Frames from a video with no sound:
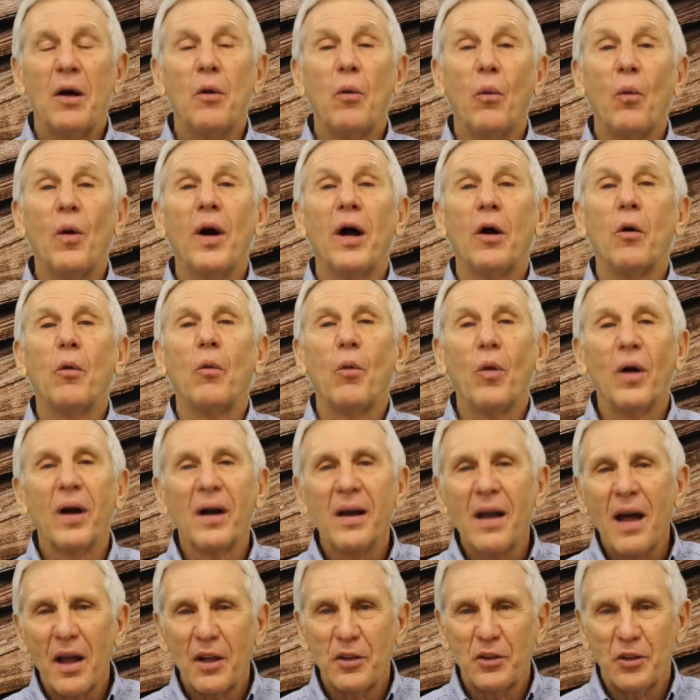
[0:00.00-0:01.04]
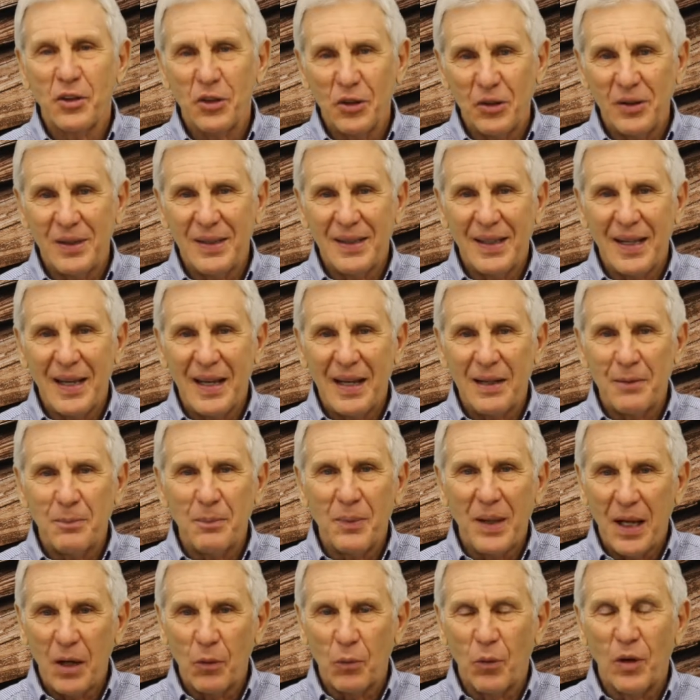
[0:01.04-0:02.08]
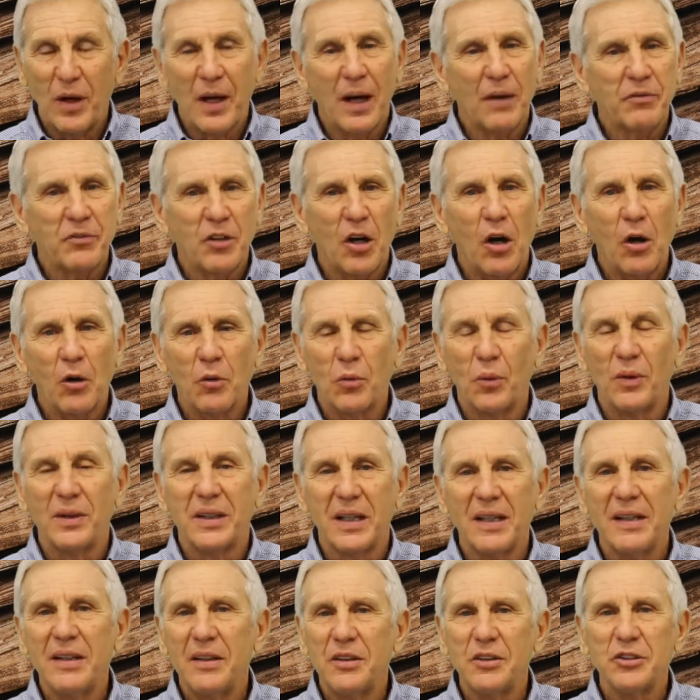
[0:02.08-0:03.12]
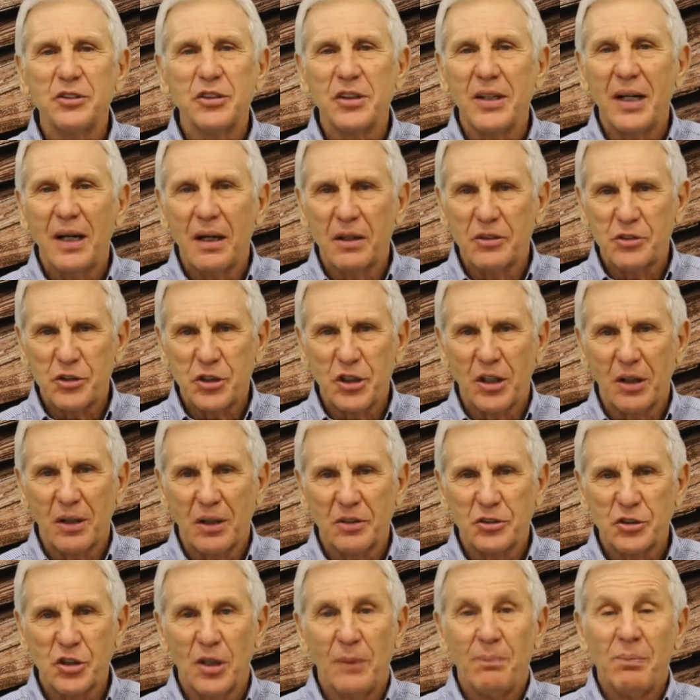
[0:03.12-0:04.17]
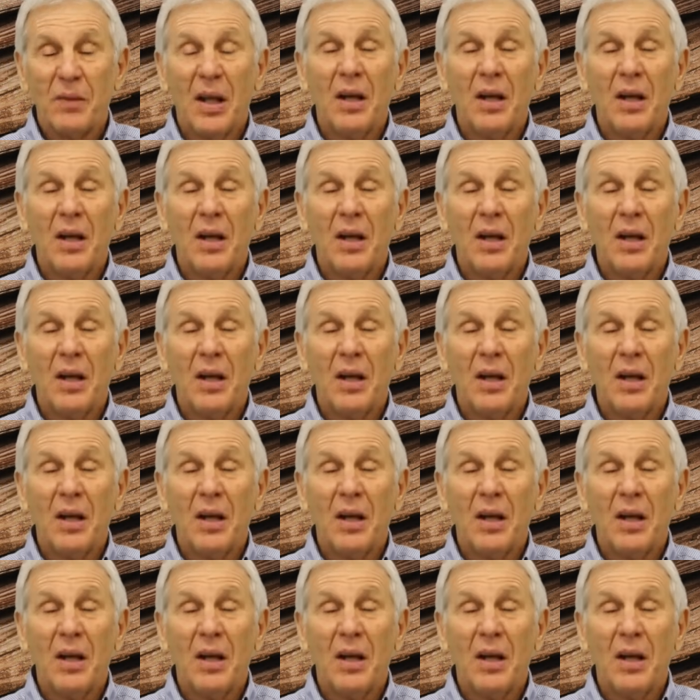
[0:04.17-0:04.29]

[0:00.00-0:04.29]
Well, we're not doing that at Meadowood. I've talked with leaders at our church.